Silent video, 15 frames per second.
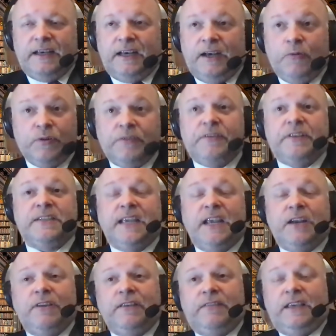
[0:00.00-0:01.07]
One of the scary
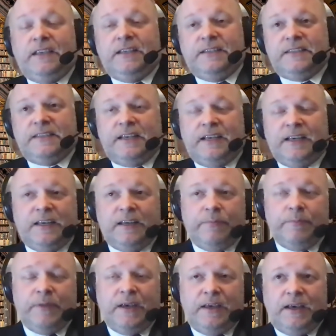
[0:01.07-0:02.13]
things, I
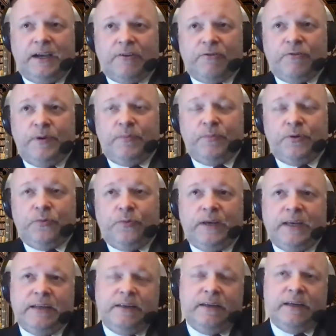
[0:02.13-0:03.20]
remember
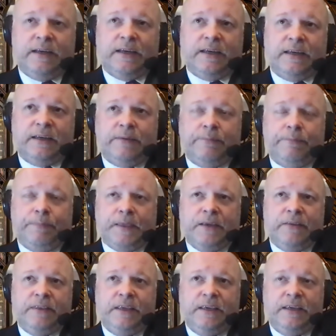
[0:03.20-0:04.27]
when
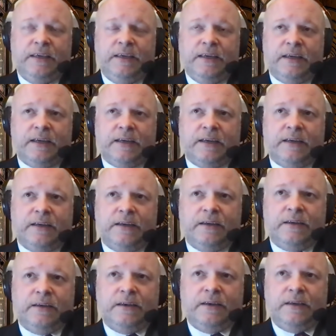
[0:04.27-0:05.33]
the
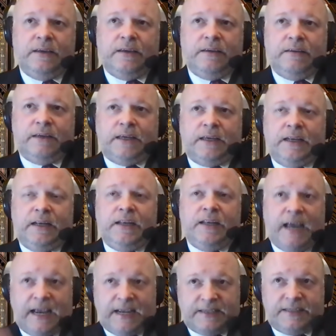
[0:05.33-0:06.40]

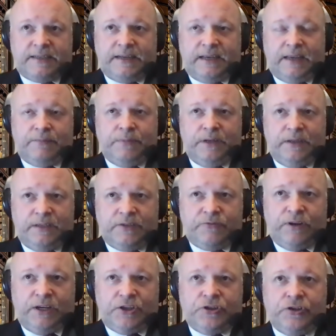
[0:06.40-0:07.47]
last
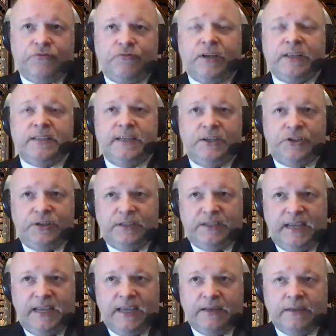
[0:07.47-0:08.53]
administration transitioned
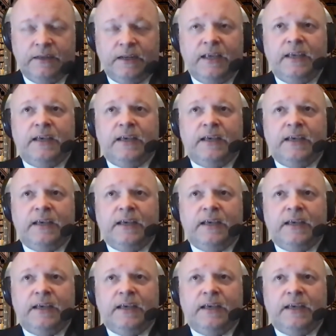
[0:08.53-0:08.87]
in,